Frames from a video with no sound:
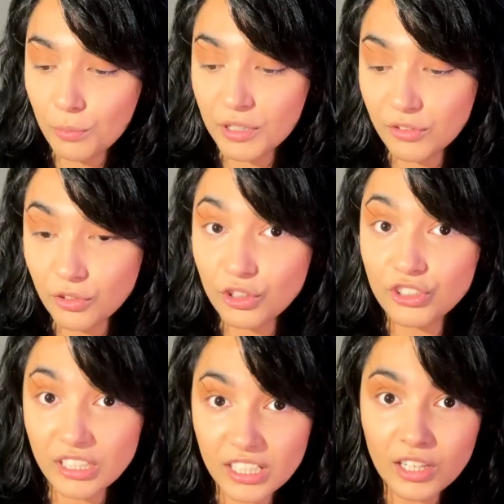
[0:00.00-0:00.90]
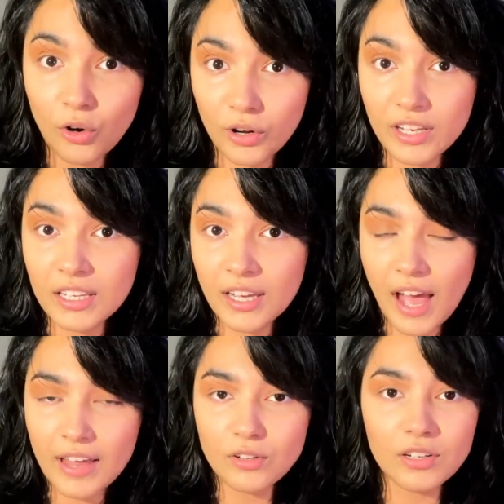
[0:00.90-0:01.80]
But if you're really oily
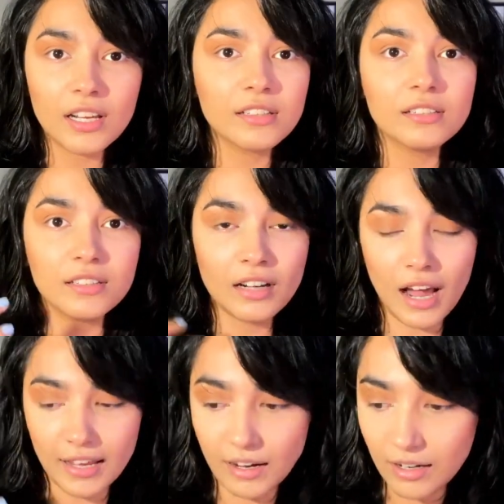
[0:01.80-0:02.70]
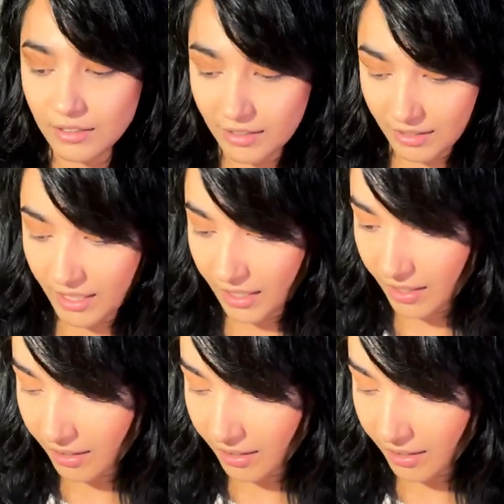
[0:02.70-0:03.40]
and you're like, Sid, I can't take